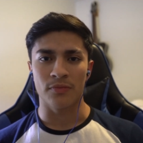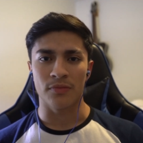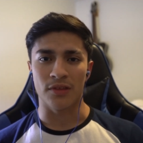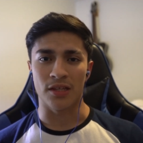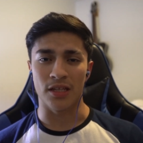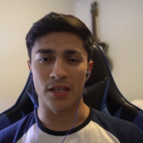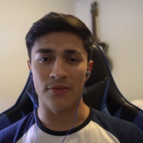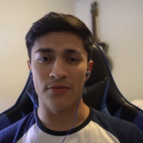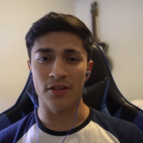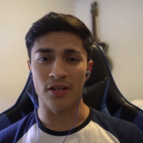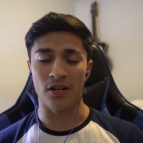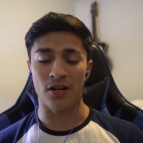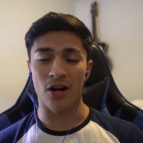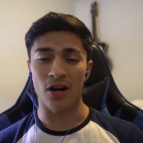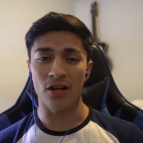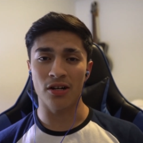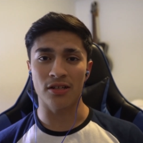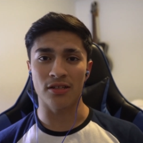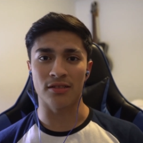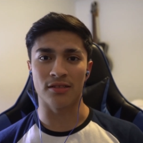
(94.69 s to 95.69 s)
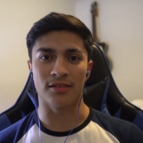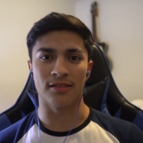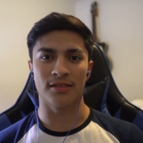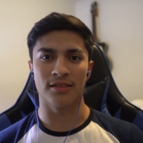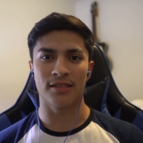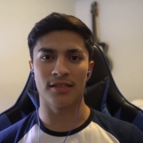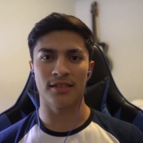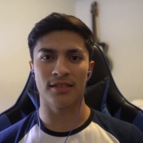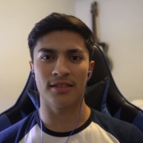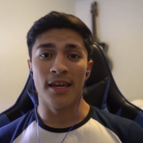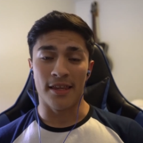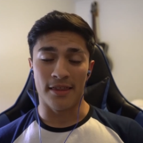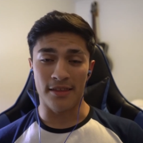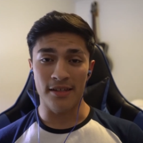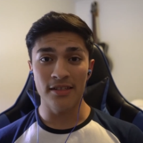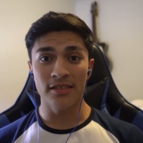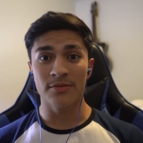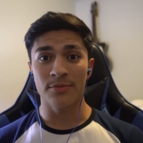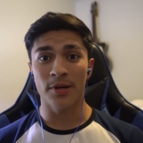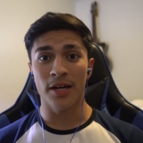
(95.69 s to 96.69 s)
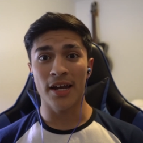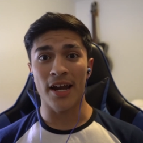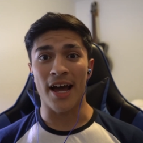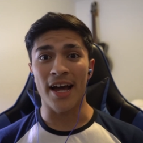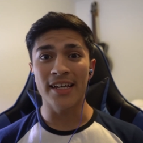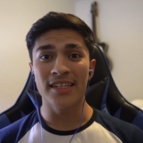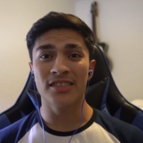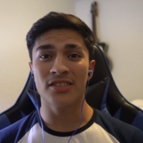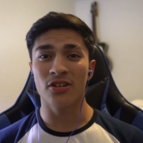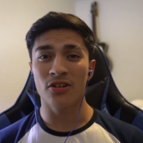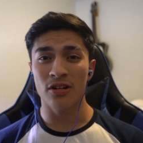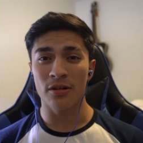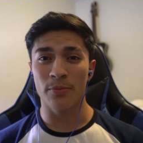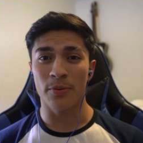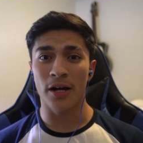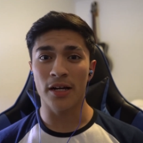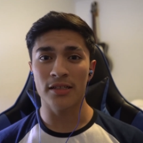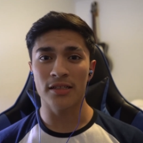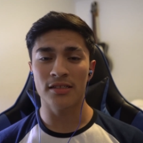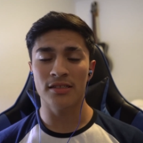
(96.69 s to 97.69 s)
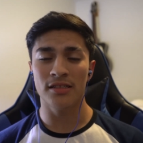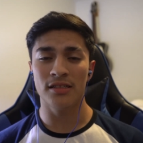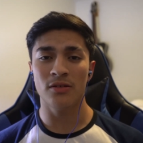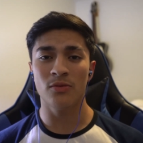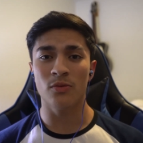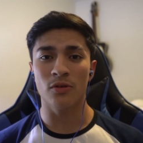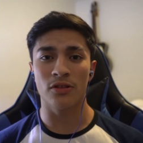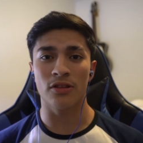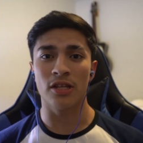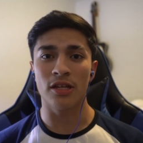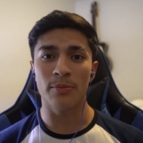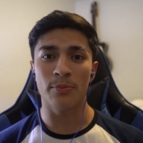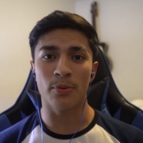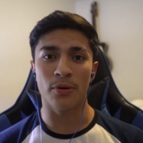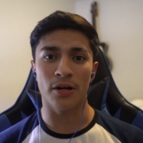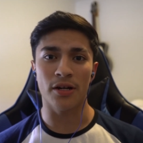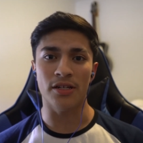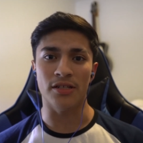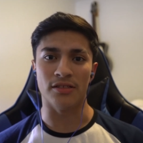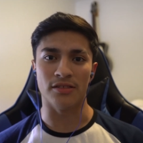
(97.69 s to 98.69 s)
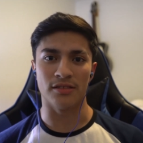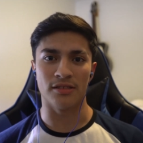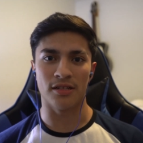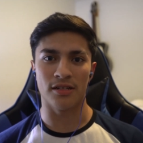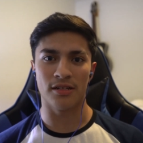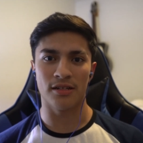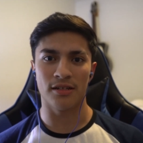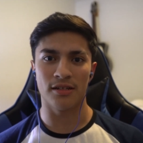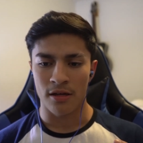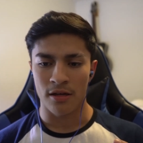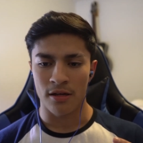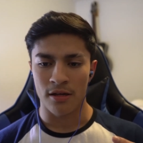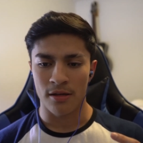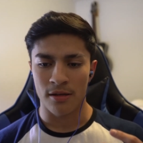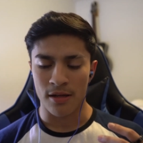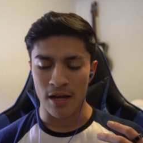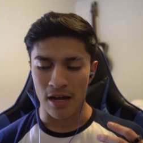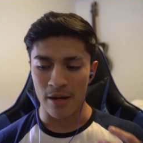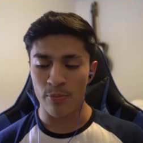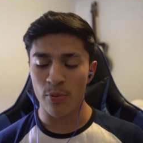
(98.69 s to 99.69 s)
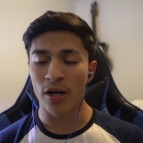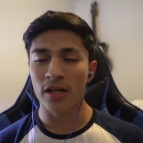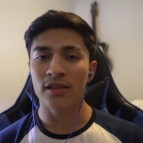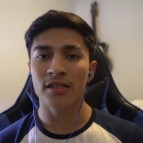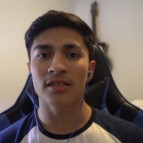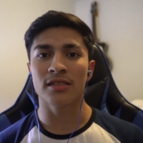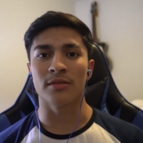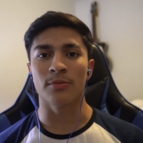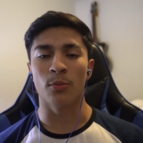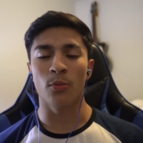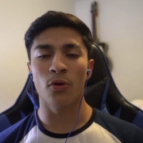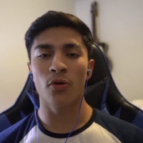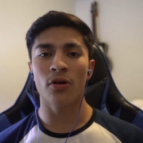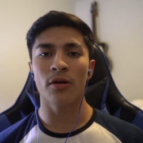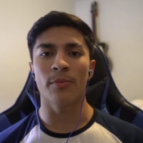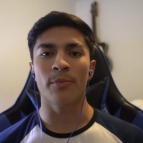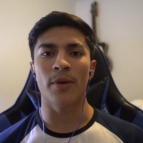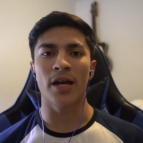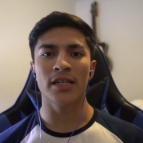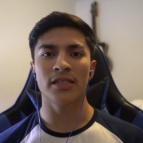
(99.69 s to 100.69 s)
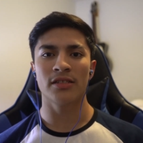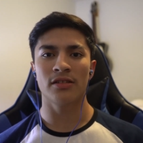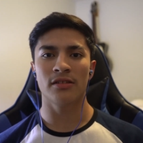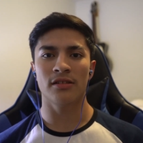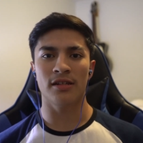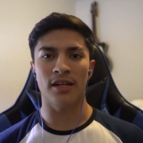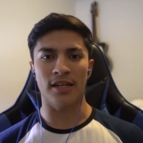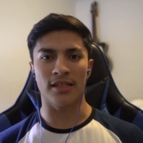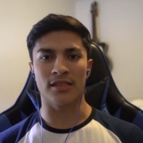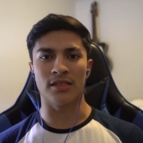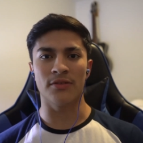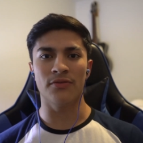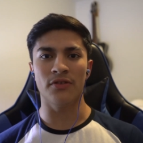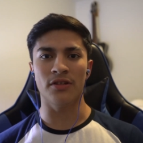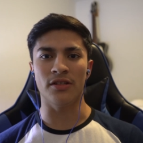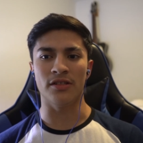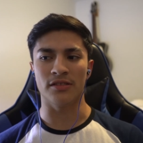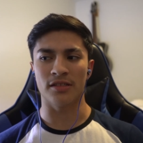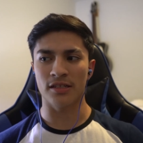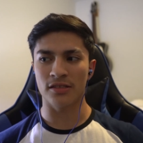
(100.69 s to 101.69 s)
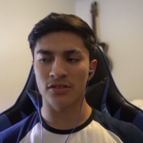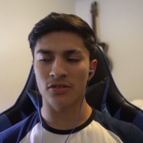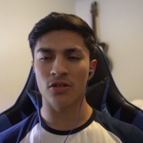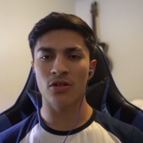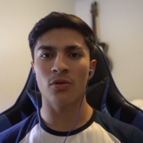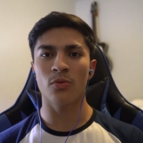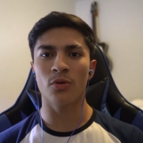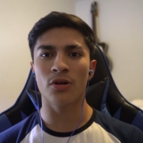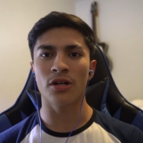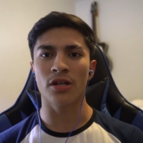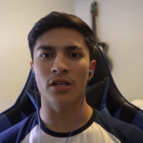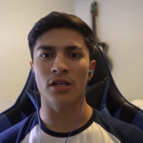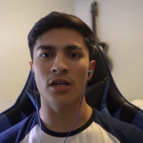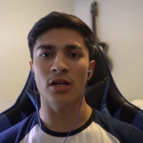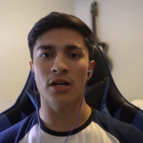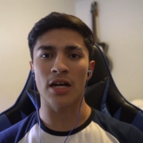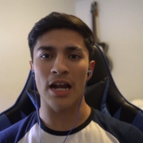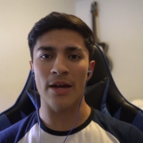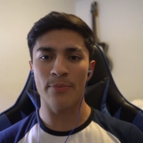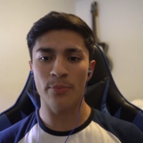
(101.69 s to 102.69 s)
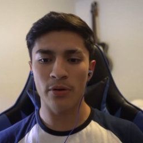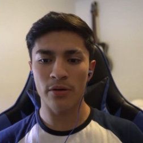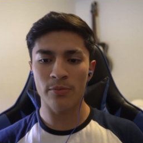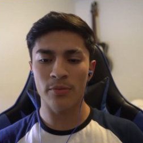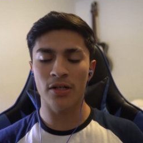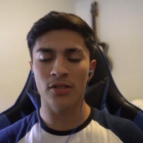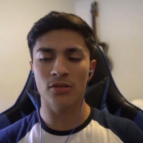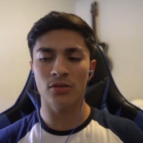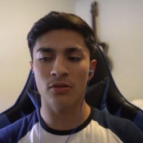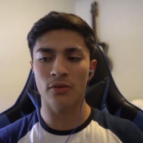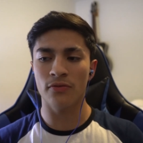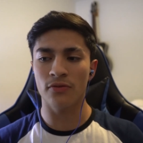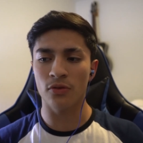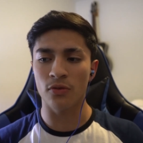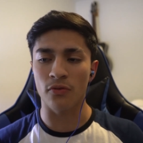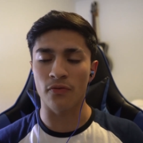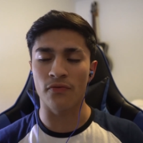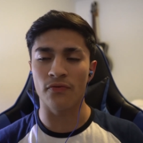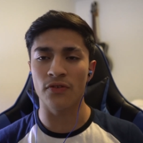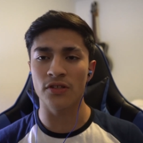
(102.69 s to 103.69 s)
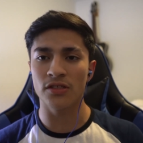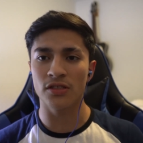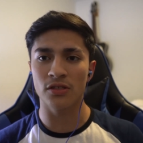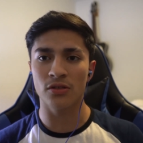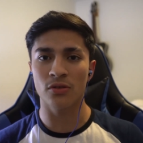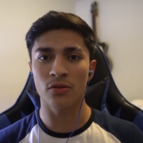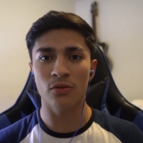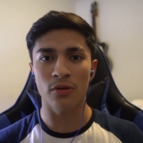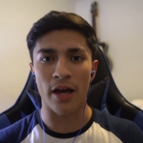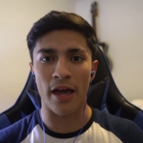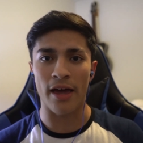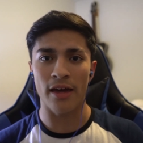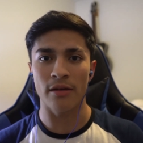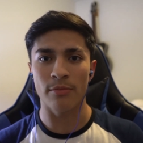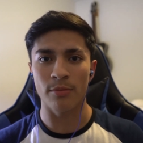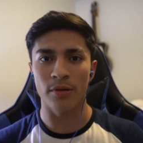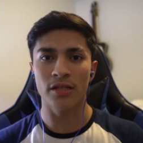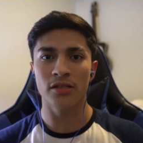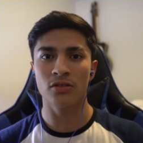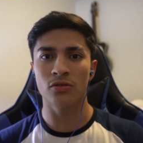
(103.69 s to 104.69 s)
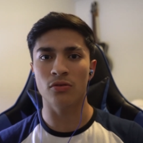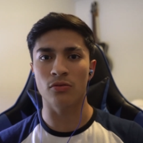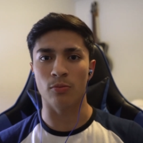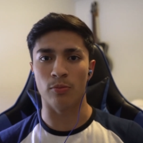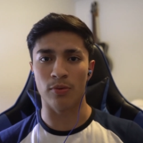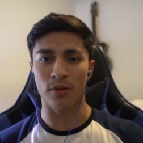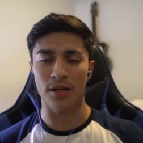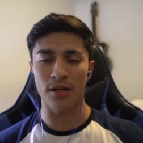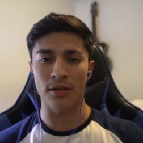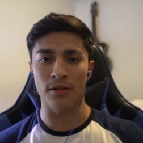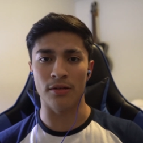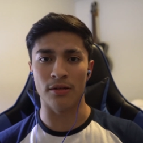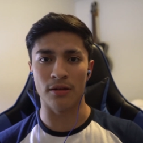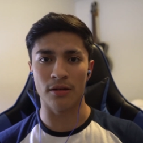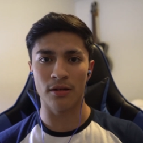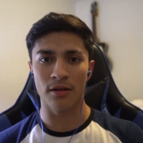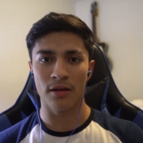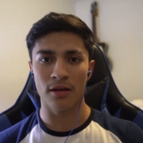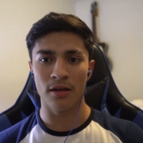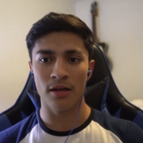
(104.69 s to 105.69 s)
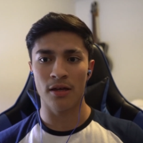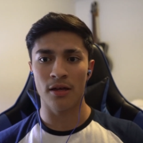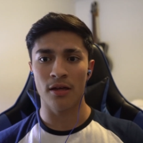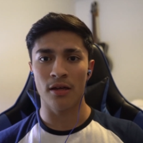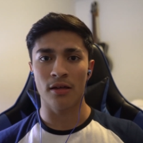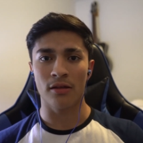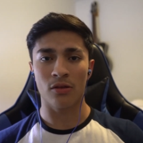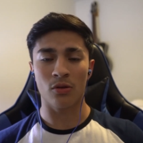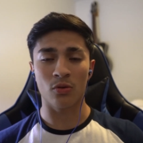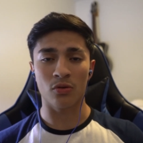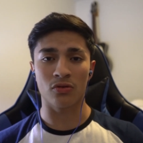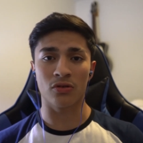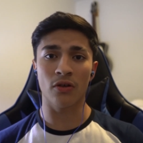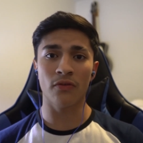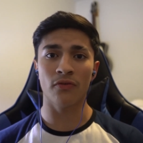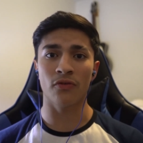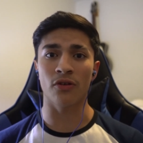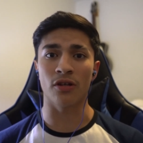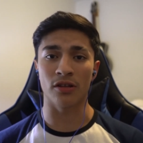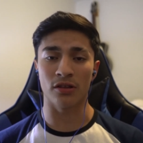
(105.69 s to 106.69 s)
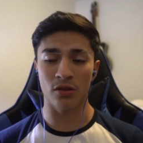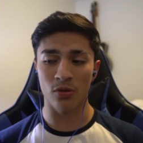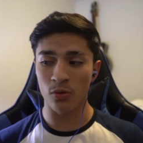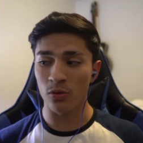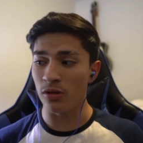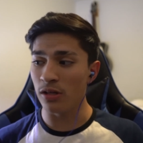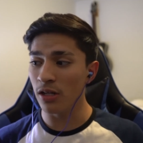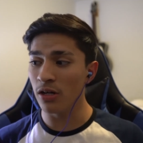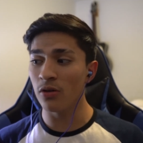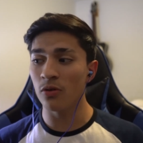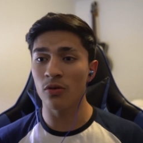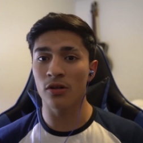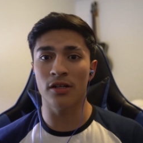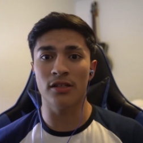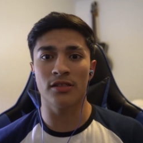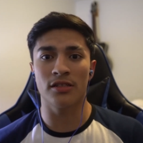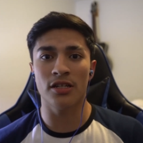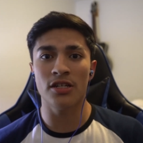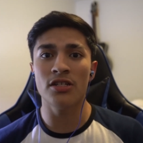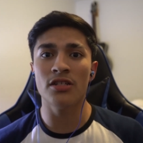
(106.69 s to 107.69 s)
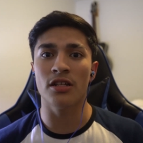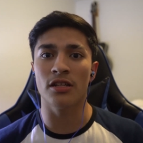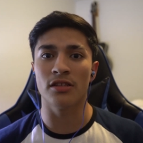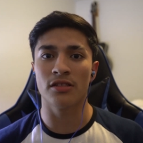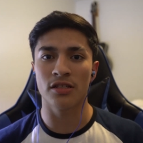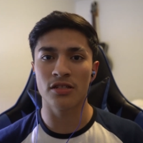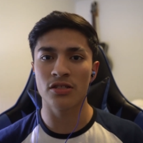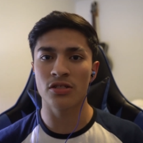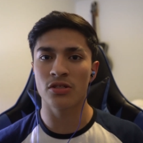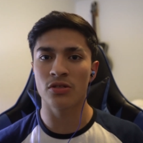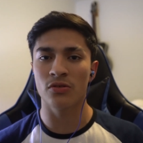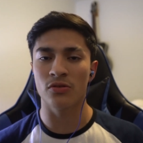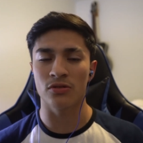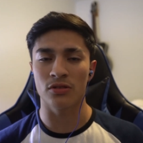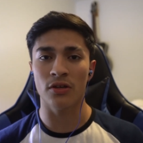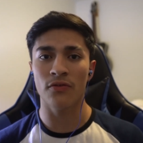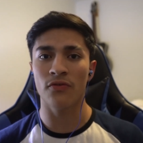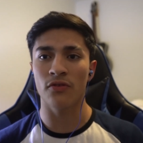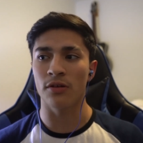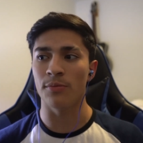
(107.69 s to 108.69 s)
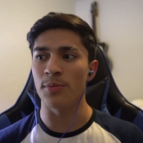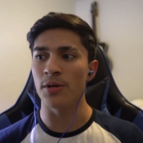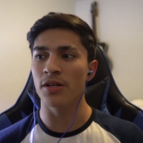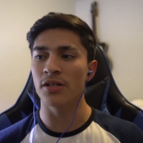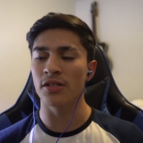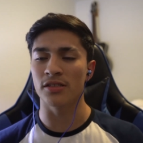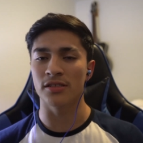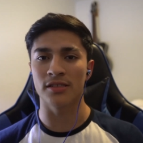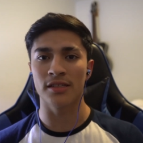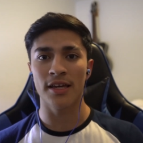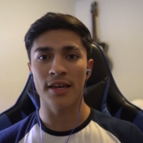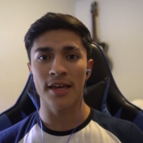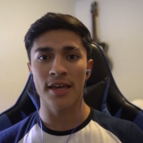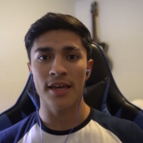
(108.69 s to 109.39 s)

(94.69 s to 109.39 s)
David Goggins. These men, I started practicing what they praised. I practiced more masculine activities. I started working out. I put myself through physical and mental pain, through suffering, through literal int- intentional suffering because